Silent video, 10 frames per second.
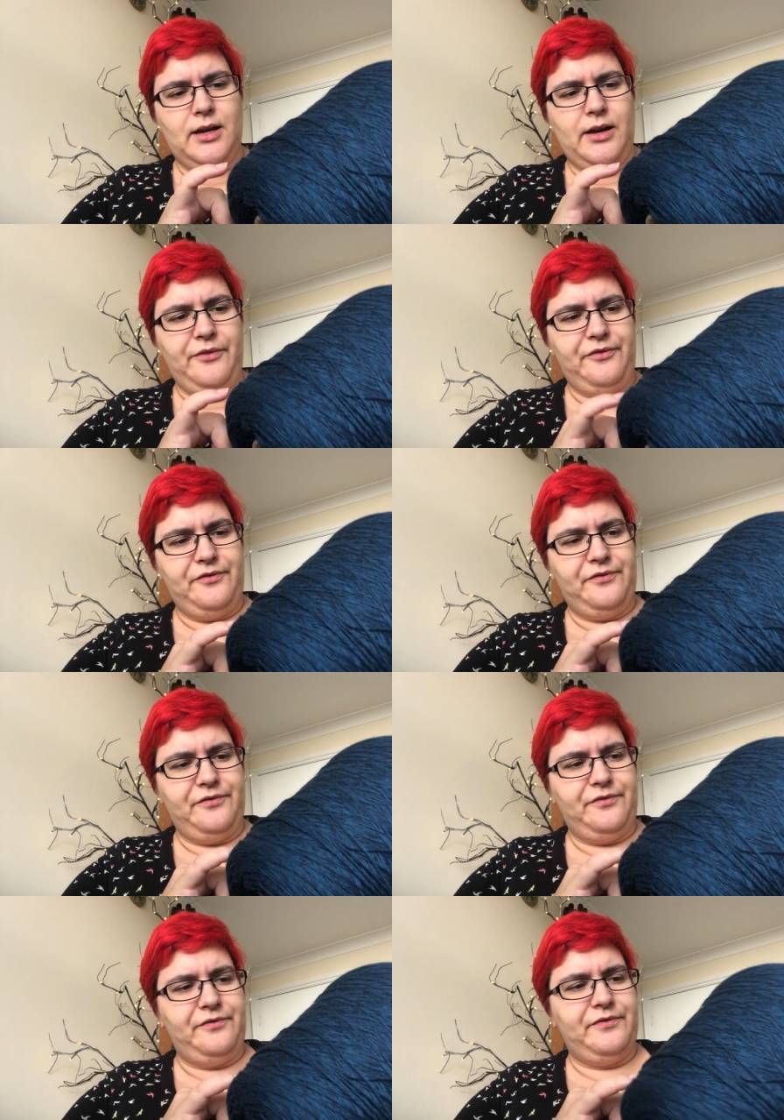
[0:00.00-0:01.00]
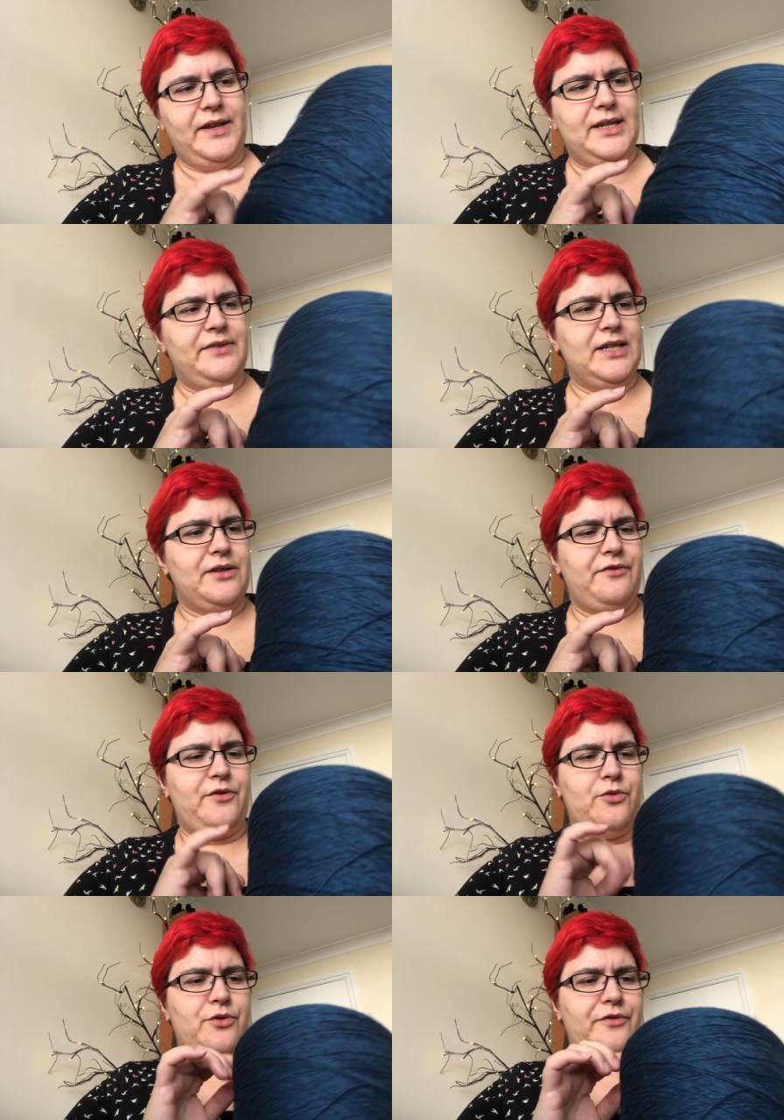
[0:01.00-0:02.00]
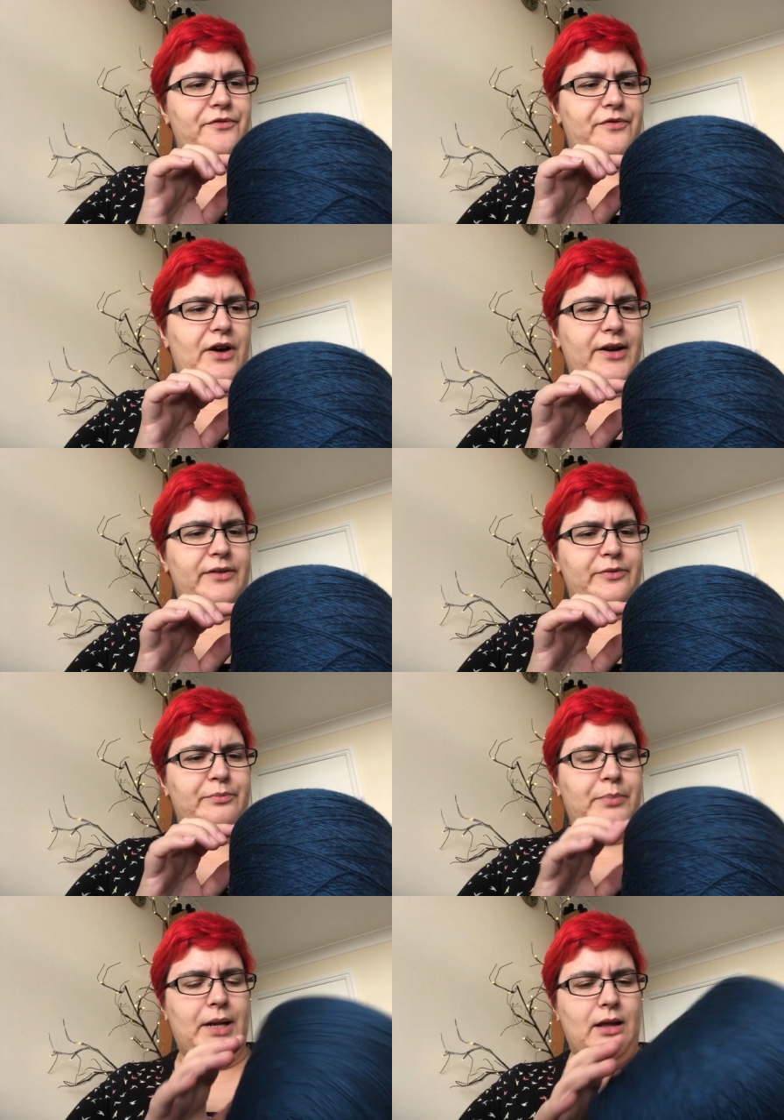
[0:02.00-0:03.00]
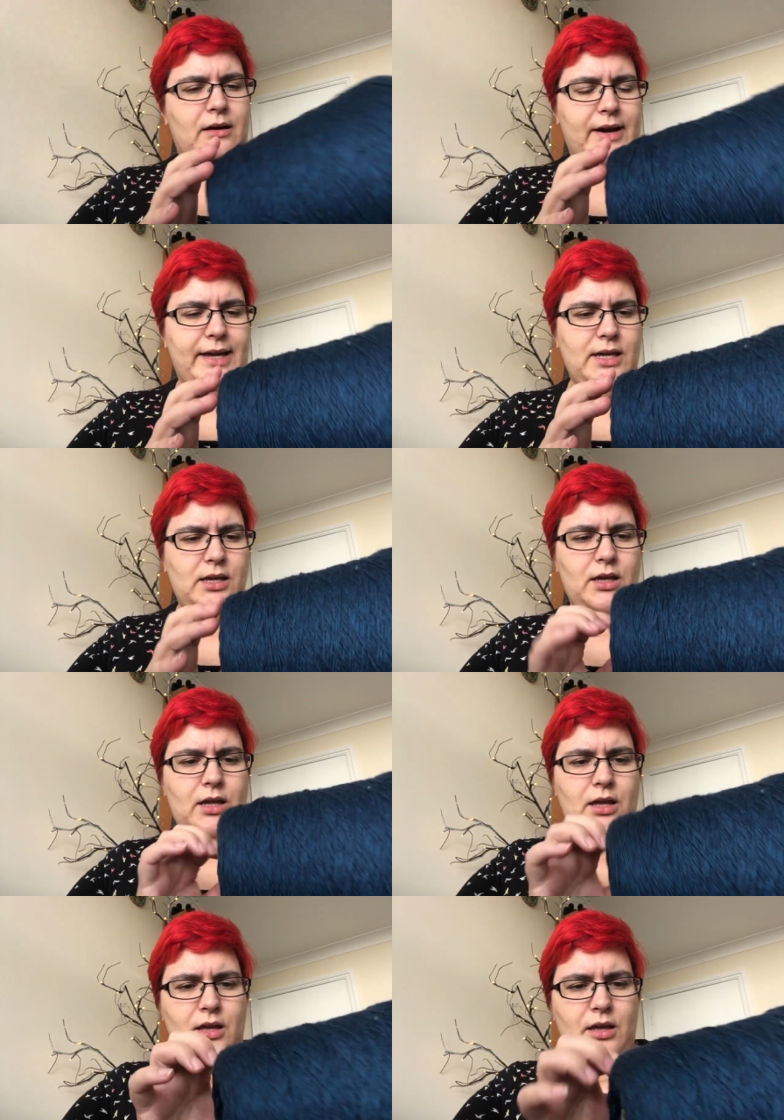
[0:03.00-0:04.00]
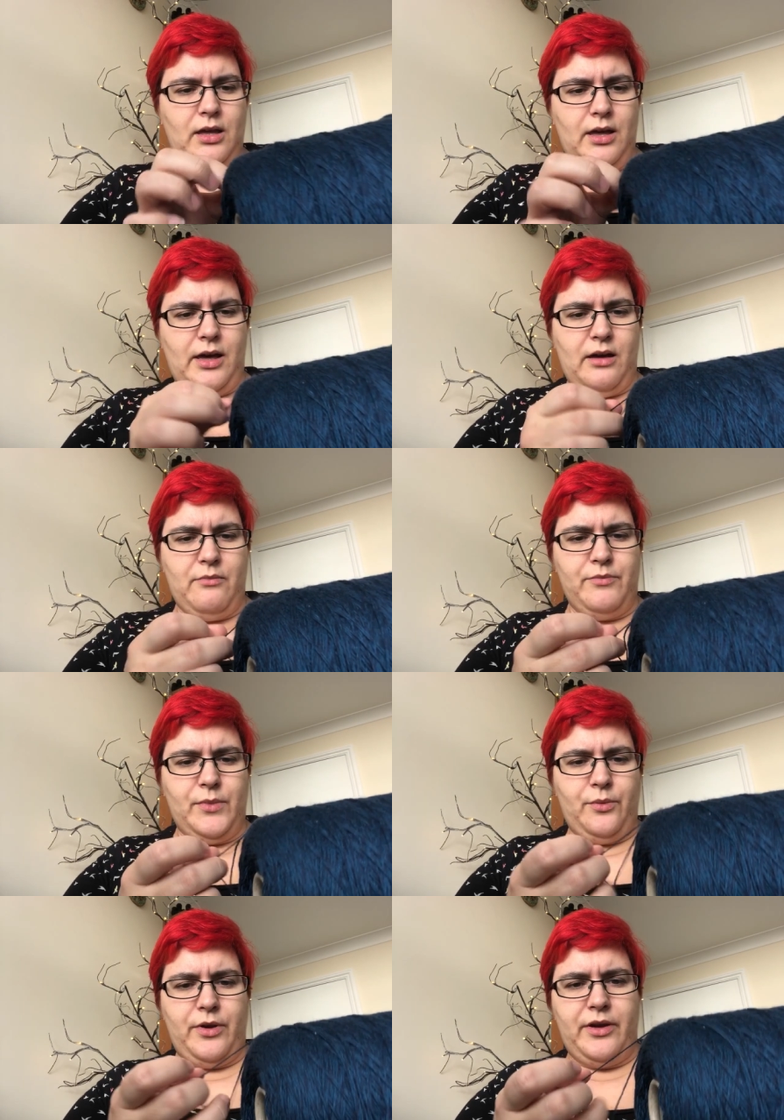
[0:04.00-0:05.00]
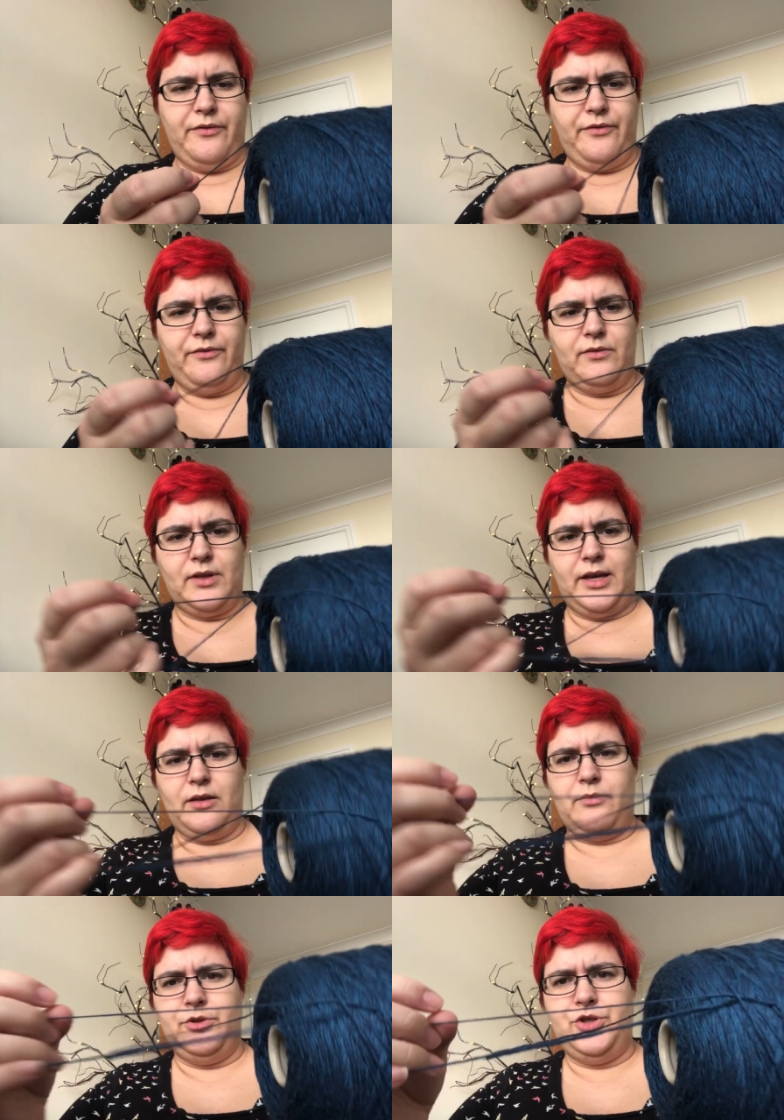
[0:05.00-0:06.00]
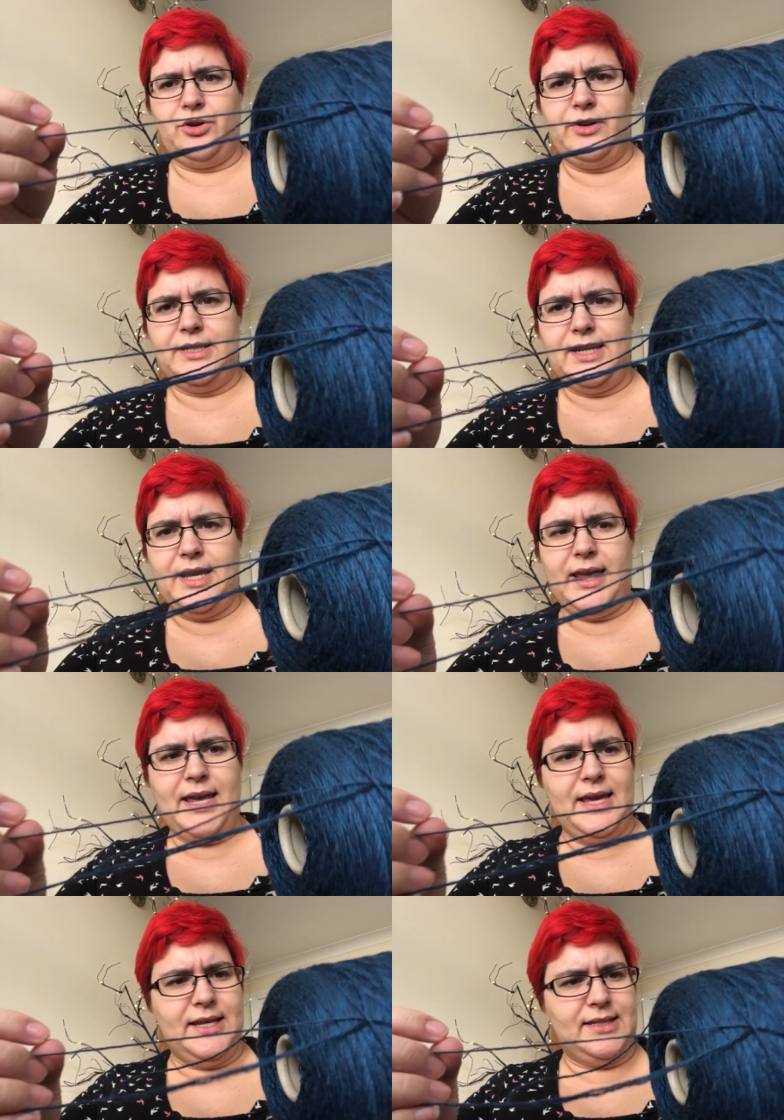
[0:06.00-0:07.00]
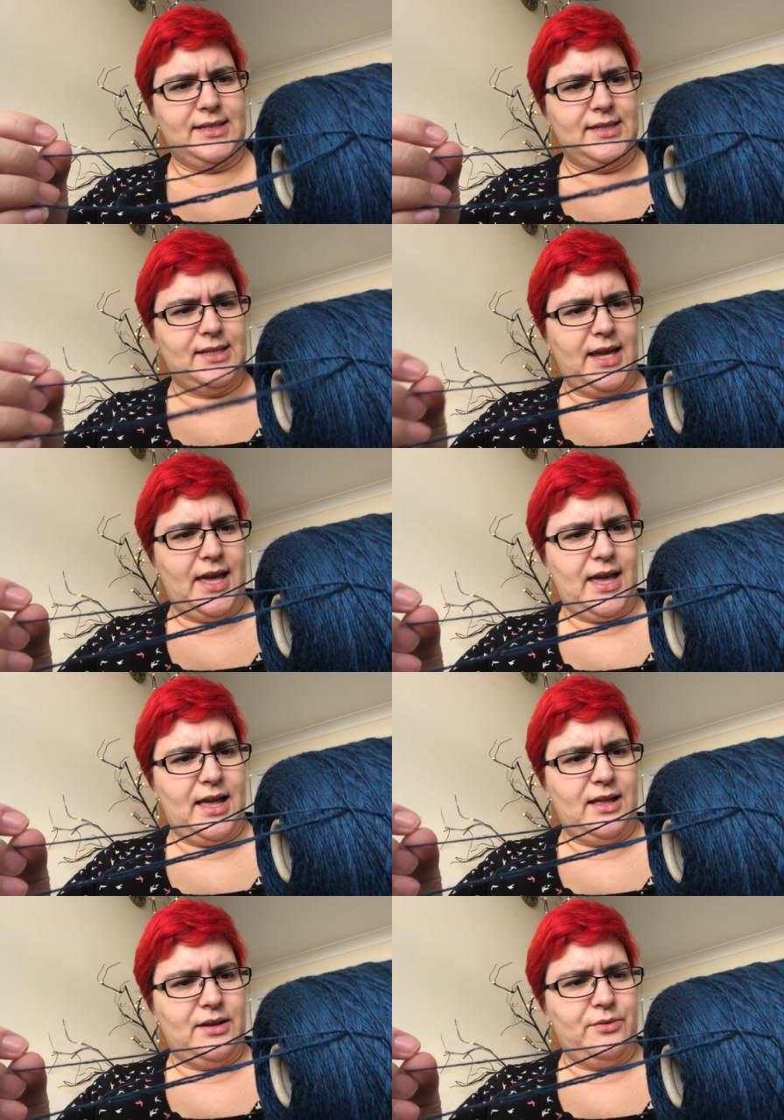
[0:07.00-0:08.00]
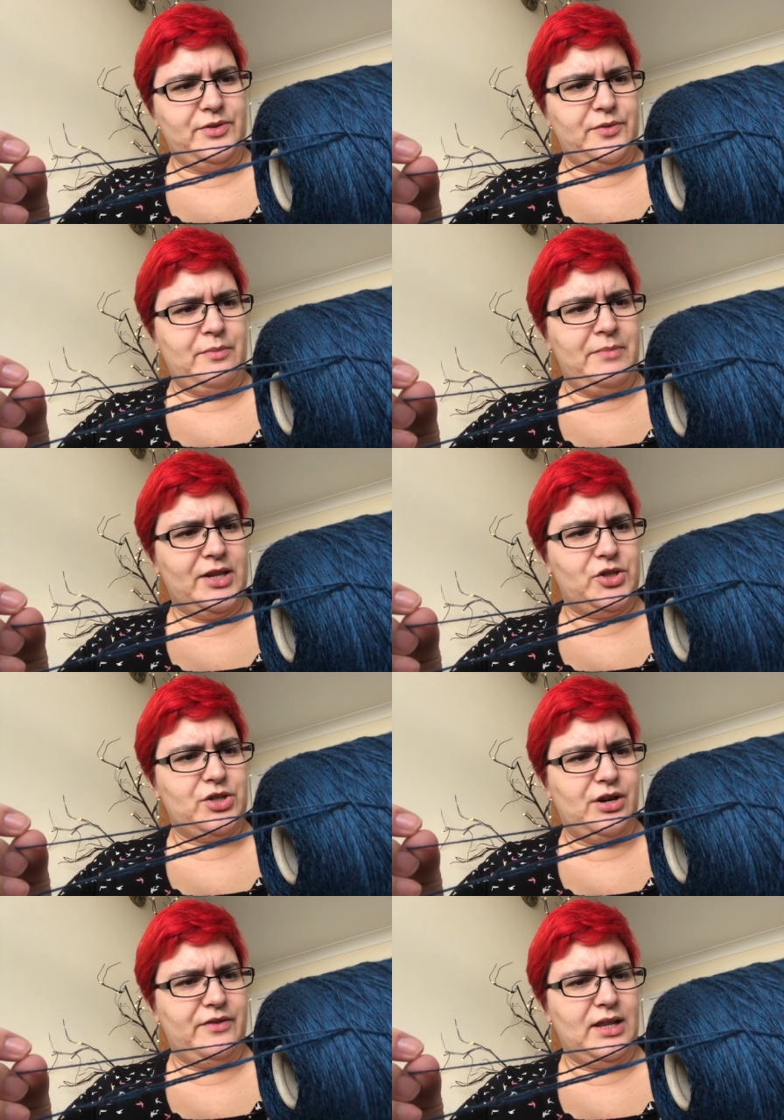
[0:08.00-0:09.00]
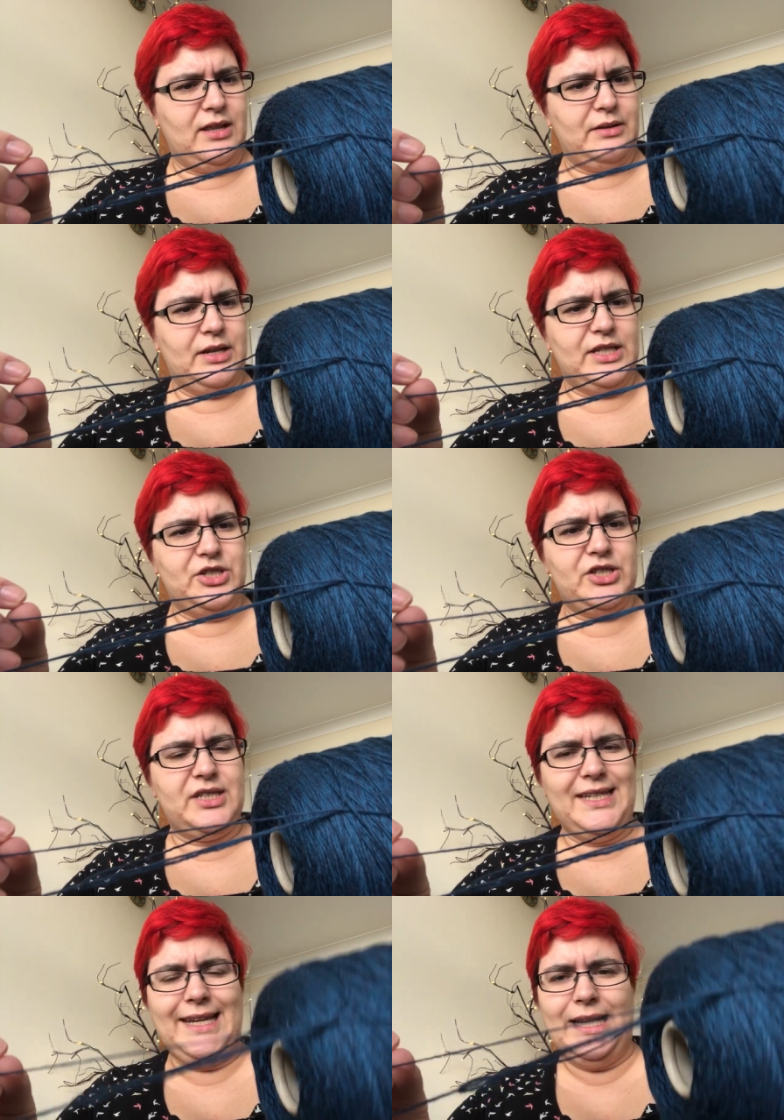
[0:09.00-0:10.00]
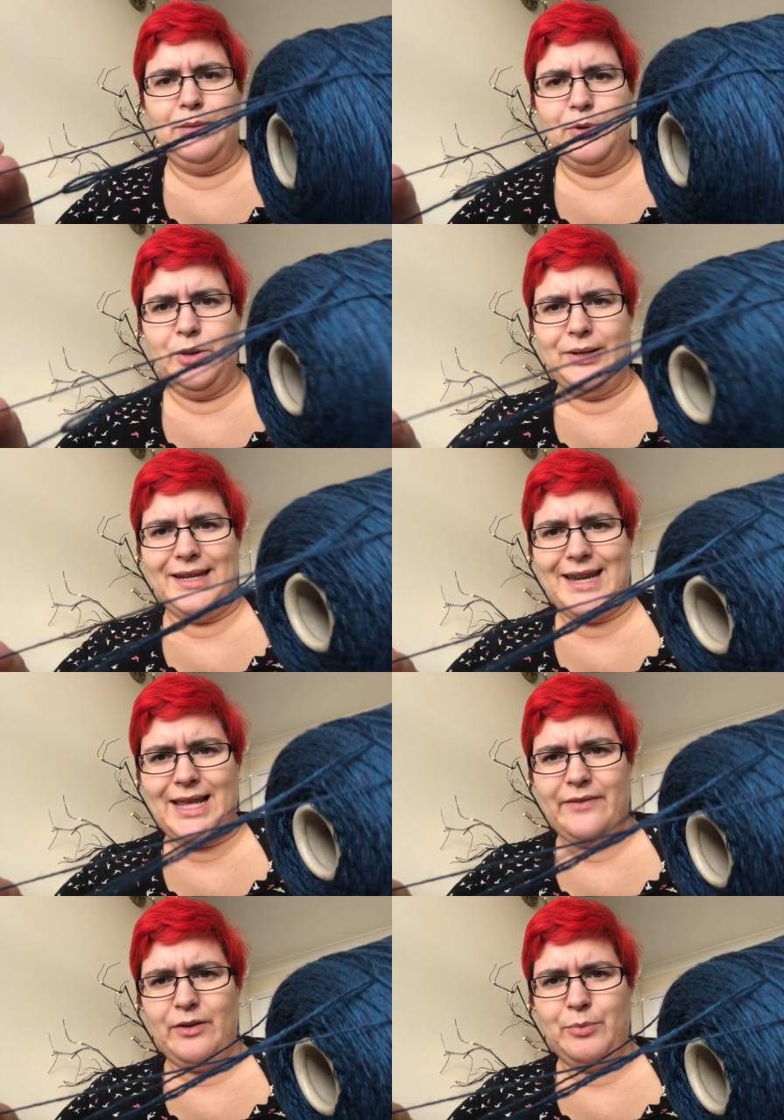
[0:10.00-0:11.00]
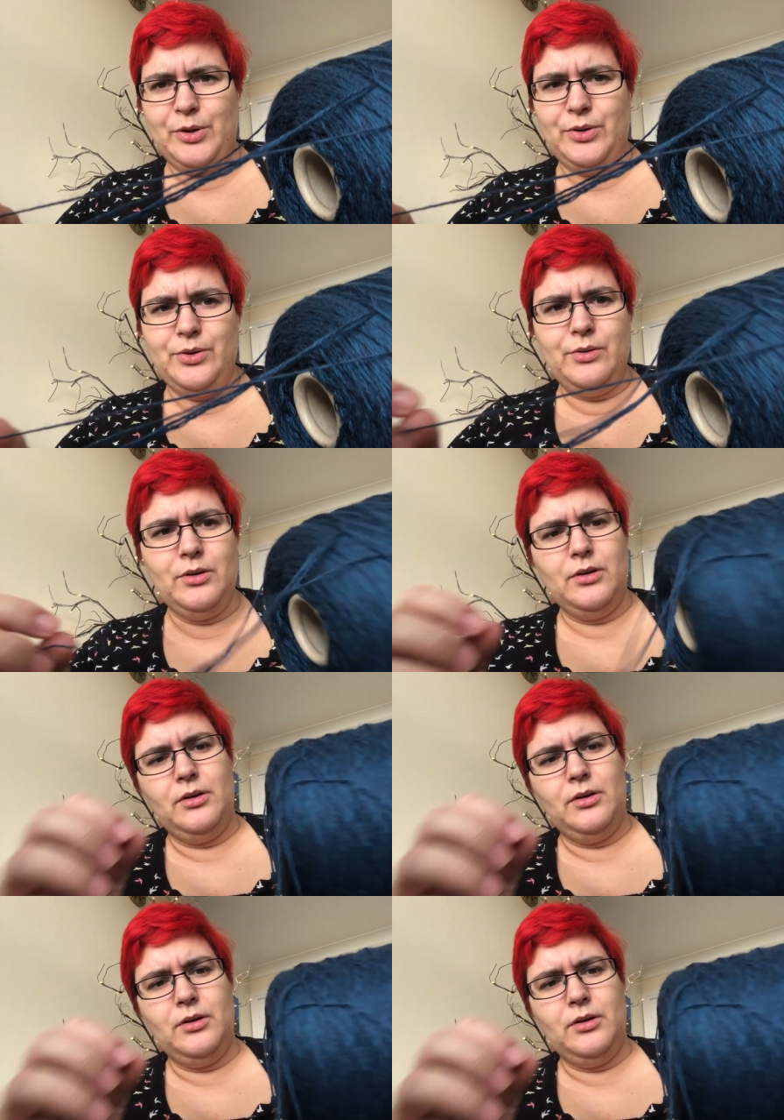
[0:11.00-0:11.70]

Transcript: I think it's a four or five ply um, with like the majority is with sort of a mixture of a, a tealy blue and a navy blue